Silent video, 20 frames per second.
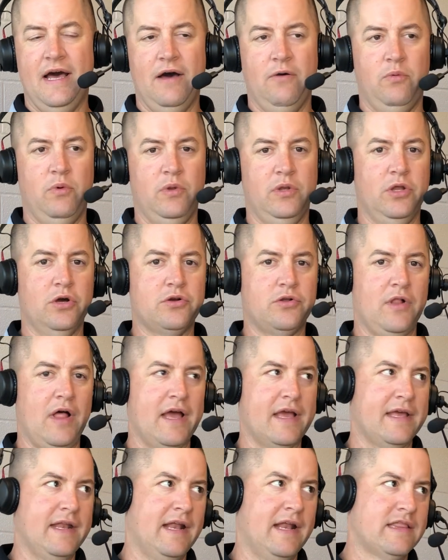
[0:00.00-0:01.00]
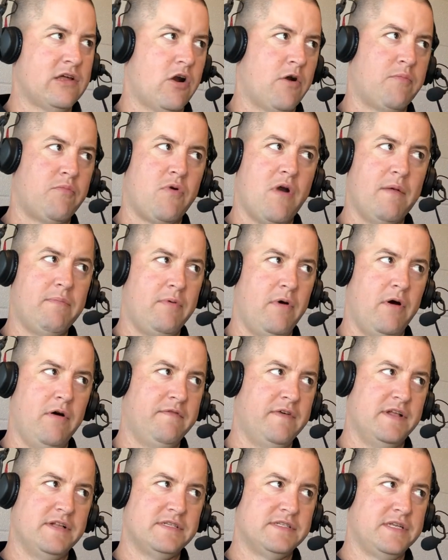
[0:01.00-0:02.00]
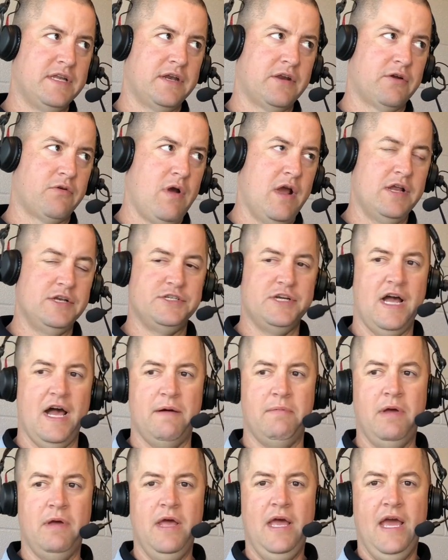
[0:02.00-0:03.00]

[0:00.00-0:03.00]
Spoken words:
will look like. And I thought our prep offense did a great job.